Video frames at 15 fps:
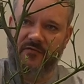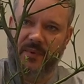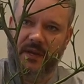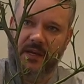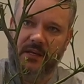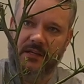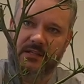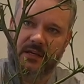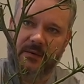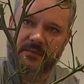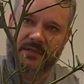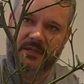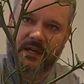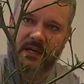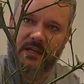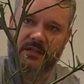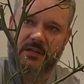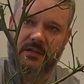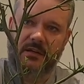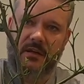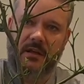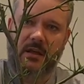have been at some
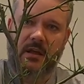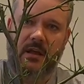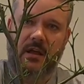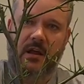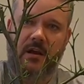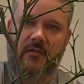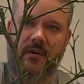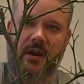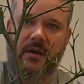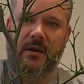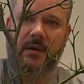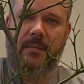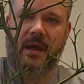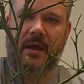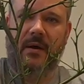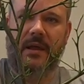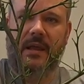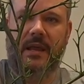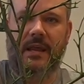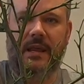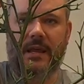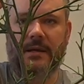stage around about
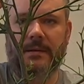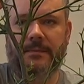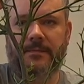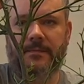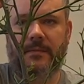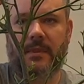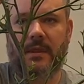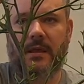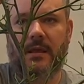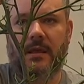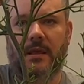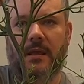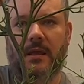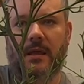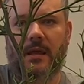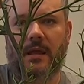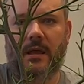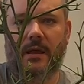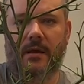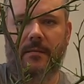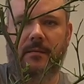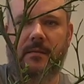here.
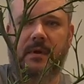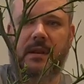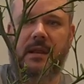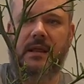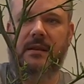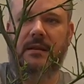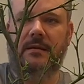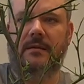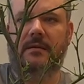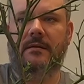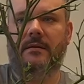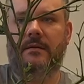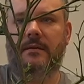Um, and then